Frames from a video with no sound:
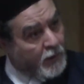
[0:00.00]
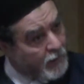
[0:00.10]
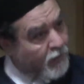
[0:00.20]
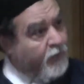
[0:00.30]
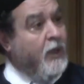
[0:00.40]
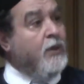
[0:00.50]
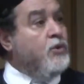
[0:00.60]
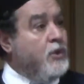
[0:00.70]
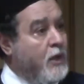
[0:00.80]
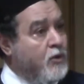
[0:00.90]
Even
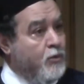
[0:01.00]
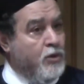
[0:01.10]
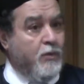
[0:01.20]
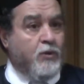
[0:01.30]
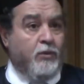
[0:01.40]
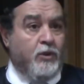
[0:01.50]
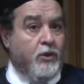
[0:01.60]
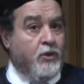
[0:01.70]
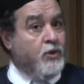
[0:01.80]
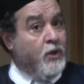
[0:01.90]
us as Muslim
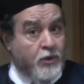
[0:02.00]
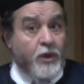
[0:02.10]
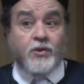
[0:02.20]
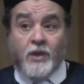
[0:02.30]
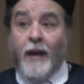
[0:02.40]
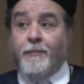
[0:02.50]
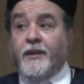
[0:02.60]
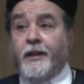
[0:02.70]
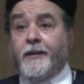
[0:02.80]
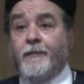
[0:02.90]
communities, it is
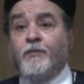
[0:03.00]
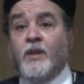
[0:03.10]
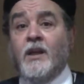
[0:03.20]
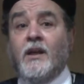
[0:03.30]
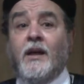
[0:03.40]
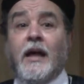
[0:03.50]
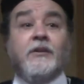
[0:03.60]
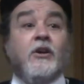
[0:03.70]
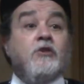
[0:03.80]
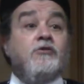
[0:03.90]
happening. And
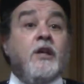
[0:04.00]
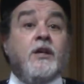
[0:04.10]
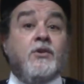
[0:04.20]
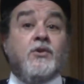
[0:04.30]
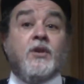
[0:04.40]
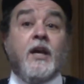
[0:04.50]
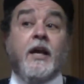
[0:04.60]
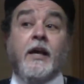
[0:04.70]
there is